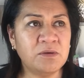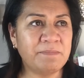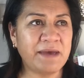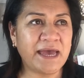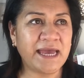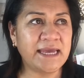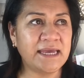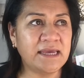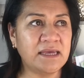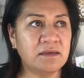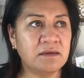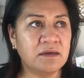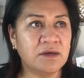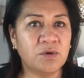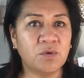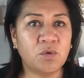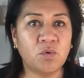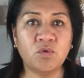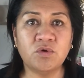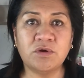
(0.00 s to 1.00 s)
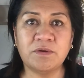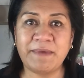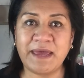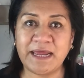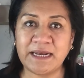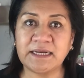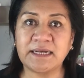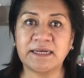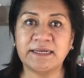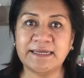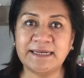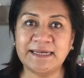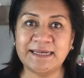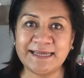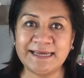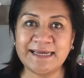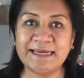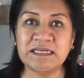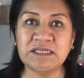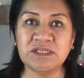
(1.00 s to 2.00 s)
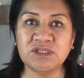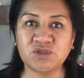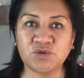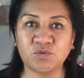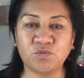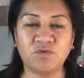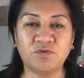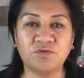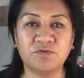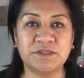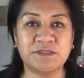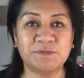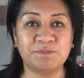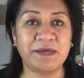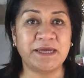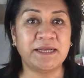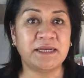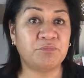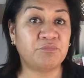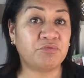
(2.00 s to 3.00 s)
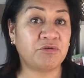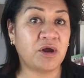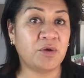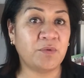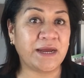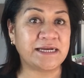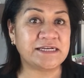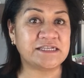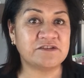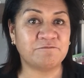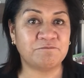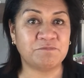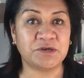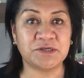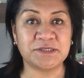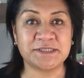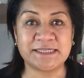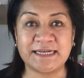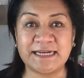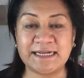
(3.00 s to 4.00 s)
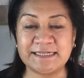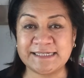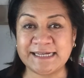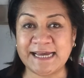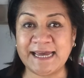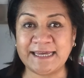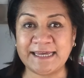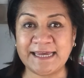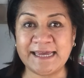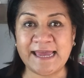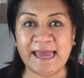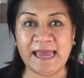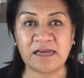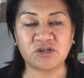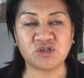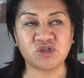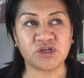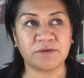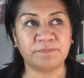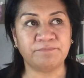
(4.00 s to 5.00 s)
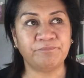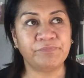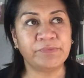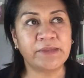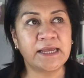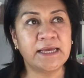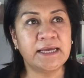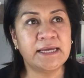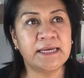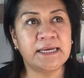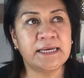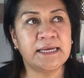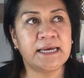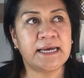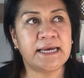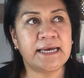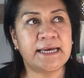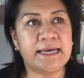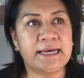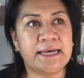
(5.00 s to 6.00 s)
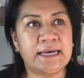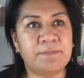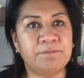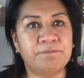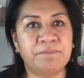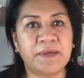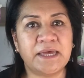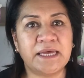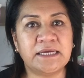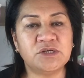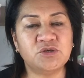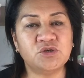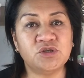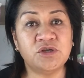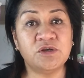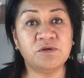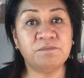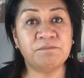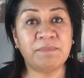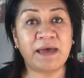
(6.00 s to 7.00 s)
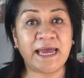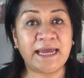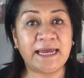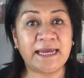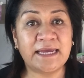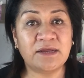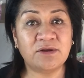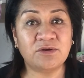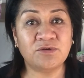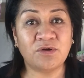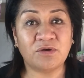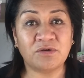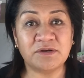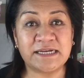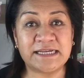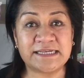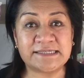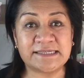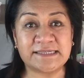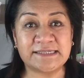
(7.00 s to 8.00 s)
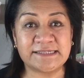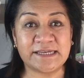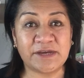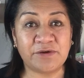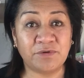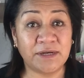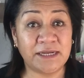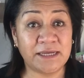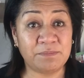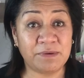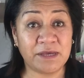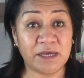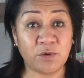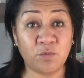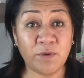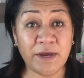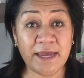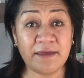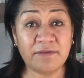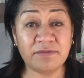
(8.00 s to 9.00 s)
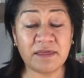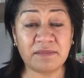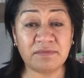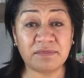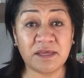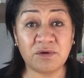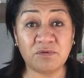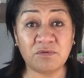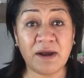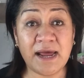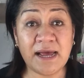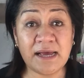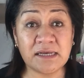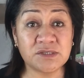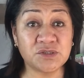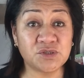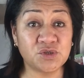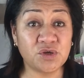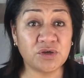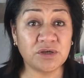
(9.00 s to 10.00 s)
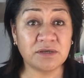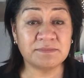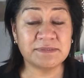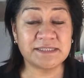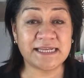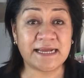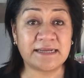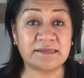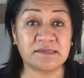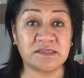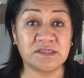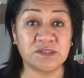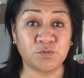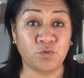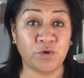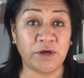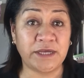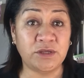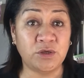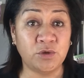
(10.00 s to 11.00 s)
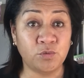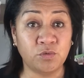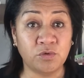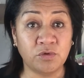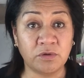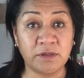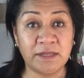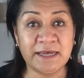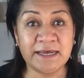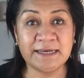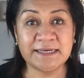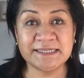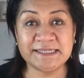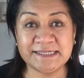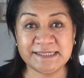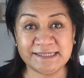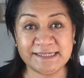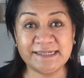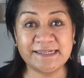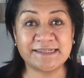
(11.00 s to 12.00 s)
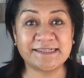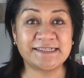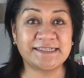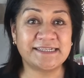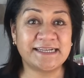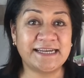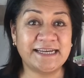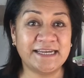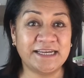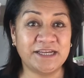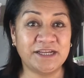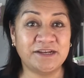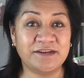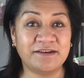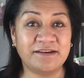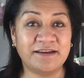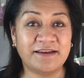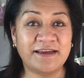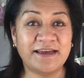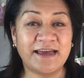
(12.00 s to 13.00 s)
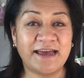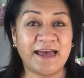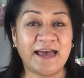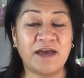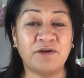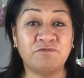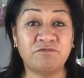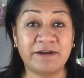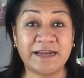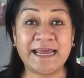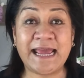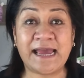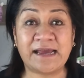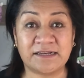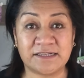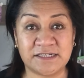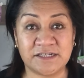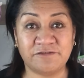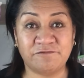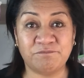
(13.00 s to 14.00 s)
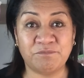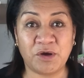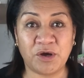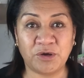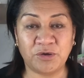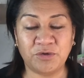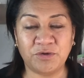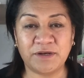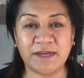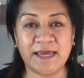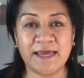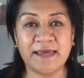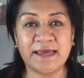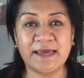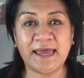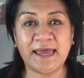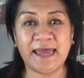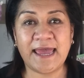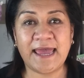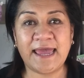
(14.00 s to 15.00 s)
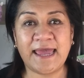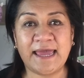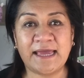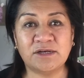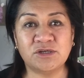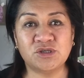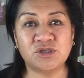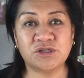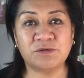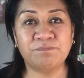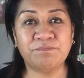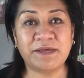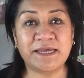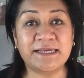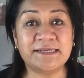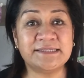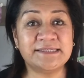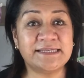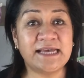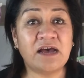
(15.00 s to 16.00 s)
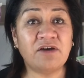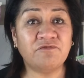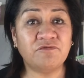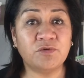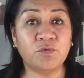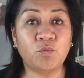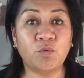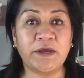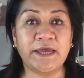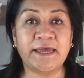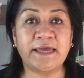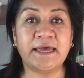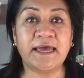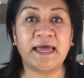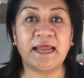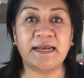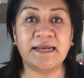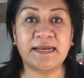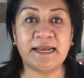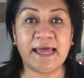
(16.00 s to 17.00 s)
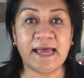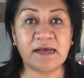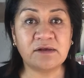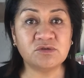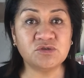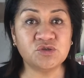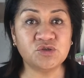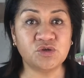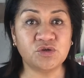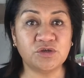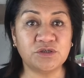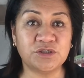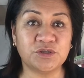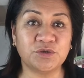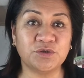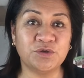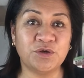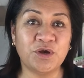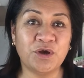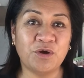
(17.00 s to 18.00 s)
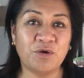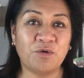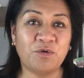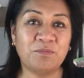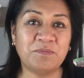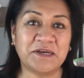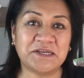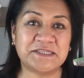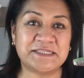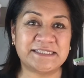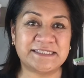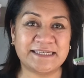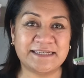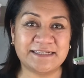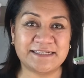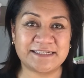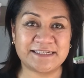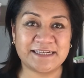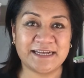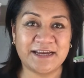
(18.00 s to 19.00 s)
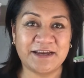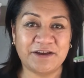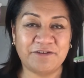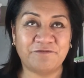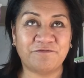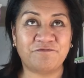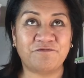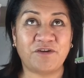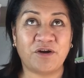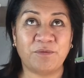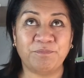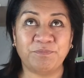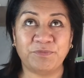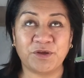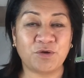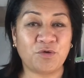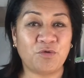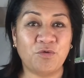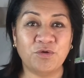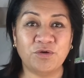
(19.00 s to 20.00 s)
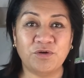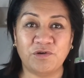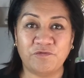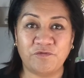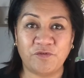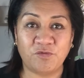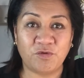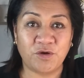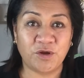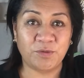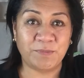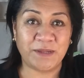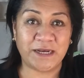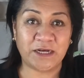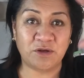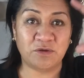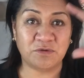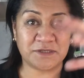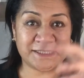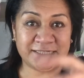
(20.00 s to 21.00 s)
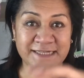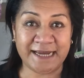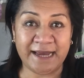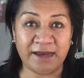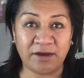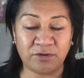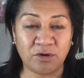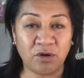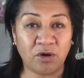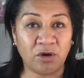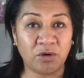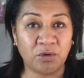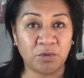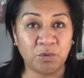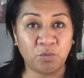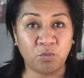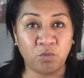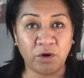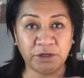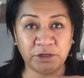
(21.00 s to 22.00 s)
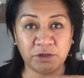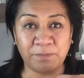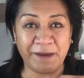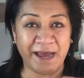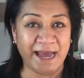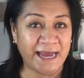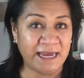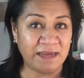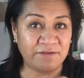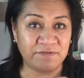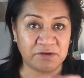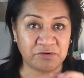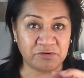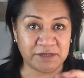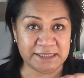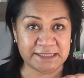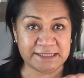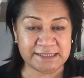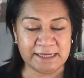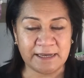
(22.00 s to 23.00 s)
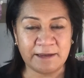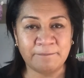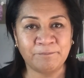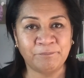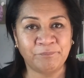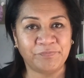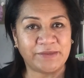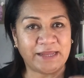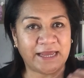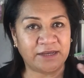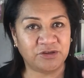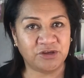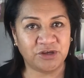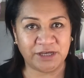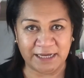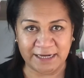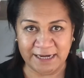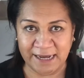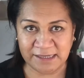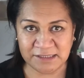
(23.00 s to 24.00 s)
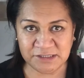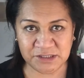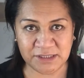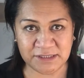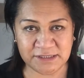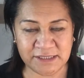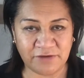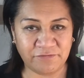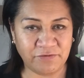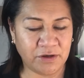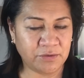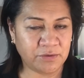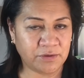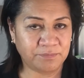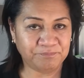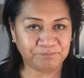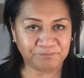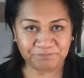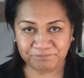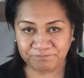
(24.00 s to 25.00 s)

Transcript: may automatically lean towards being a proactive person and taking action. But you may not necessarily be aware that there are circumstances where you will sit in a reactive mode. And to be self-aware allows you to almost sit from the corner of a room and look down on what your behavior is. And you can ask yourself, hold on,